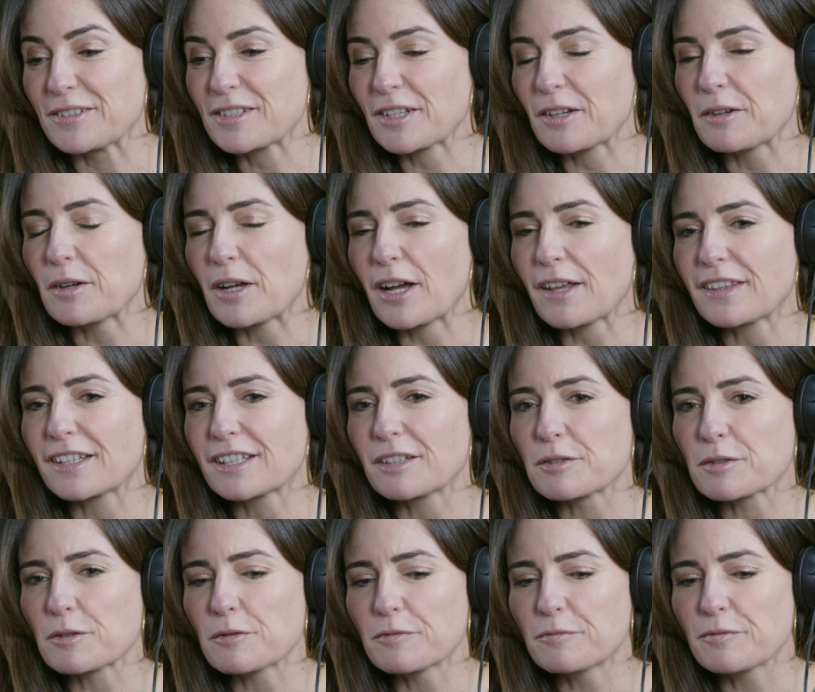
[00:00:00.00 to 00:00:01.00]
So I think it
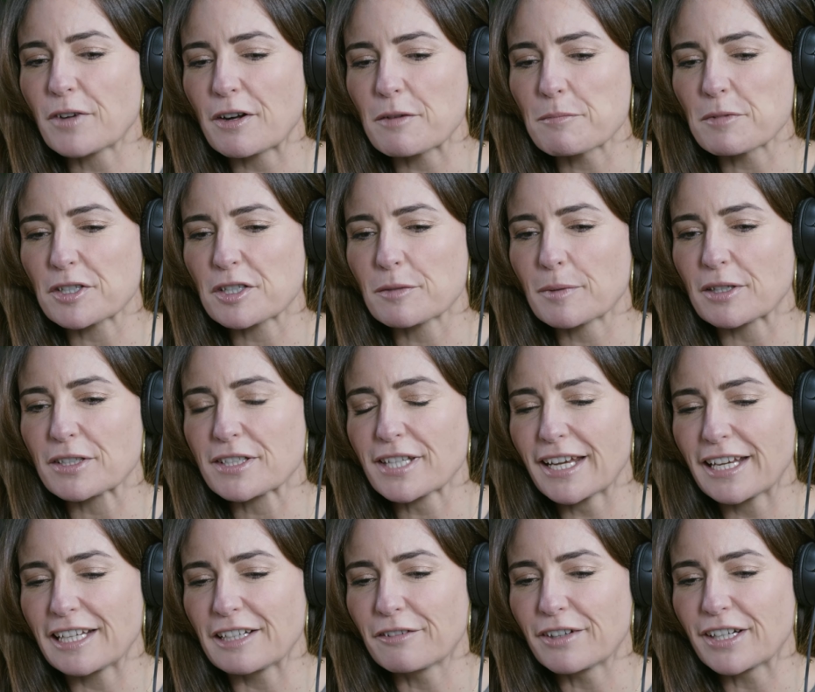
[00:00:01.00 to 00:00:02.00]
was all very much about
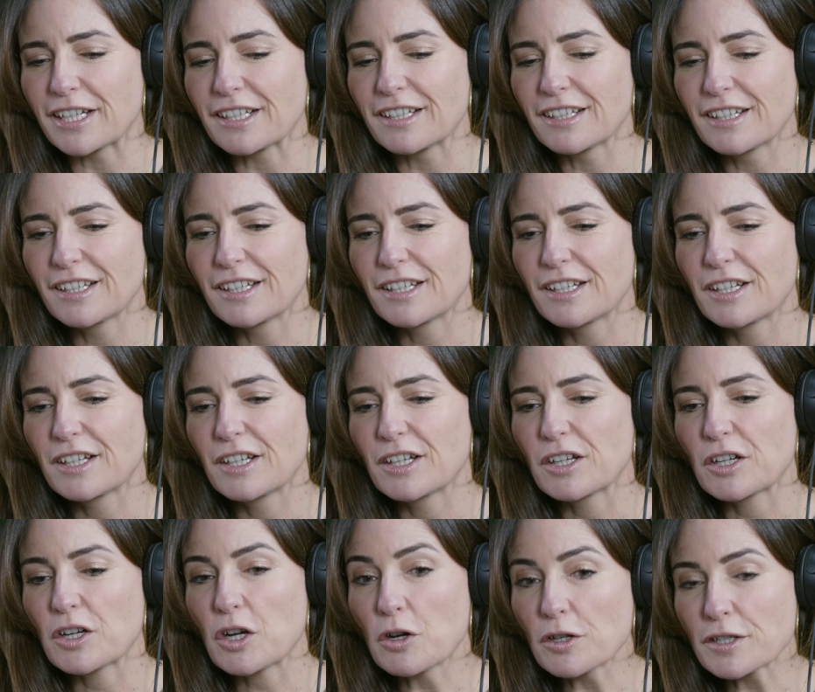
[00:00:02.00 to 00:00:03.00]
tailoring
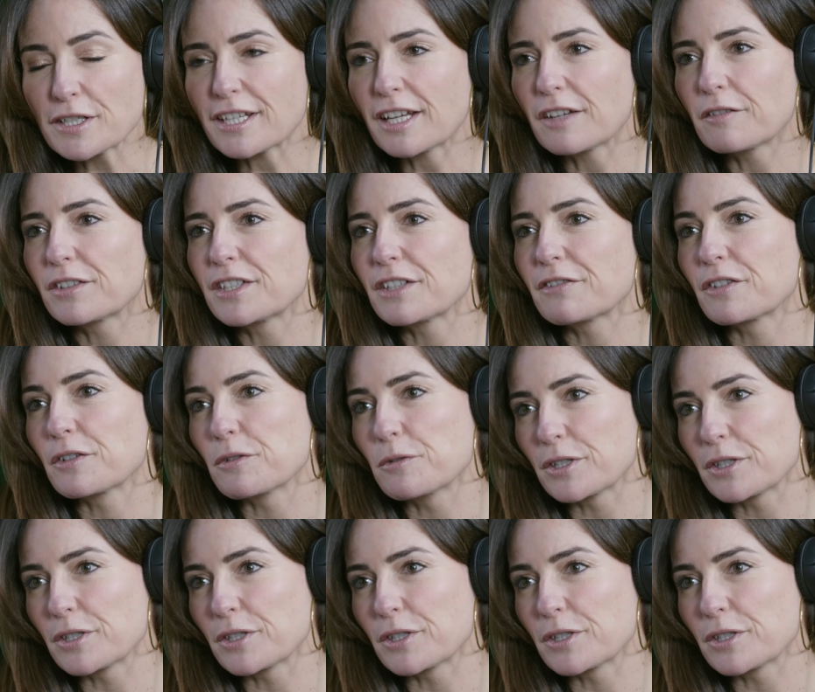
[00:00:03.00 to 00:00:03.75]
content for different